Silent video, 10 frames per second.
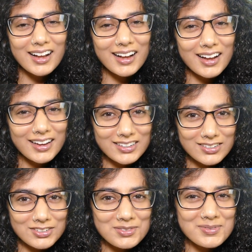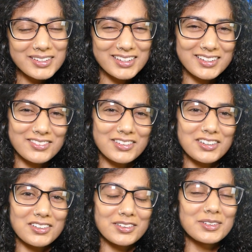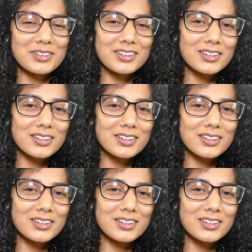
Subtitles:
I do believe in you.